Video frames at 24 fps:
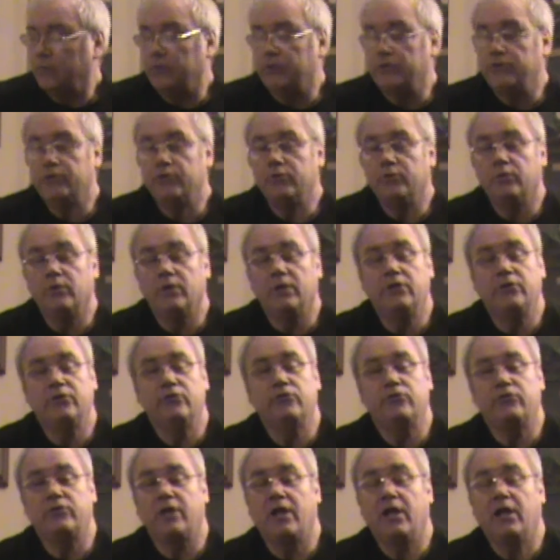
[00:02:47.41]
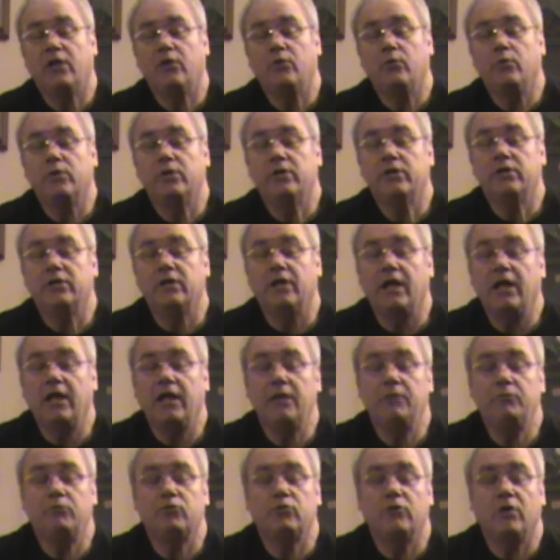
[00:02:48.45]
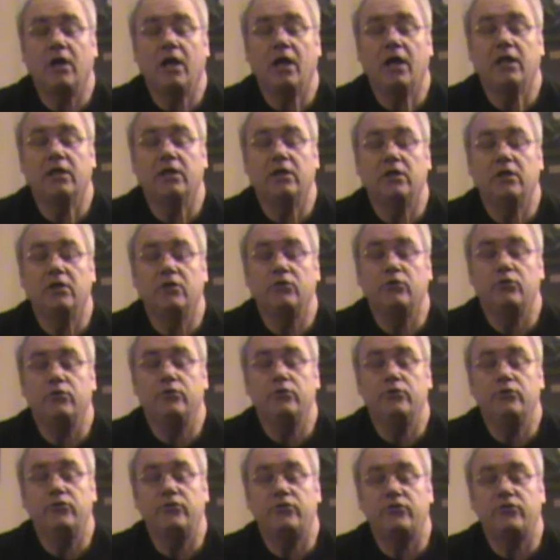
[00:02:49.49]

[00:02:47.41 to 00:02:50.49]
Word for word: Would you understand what I'm trying to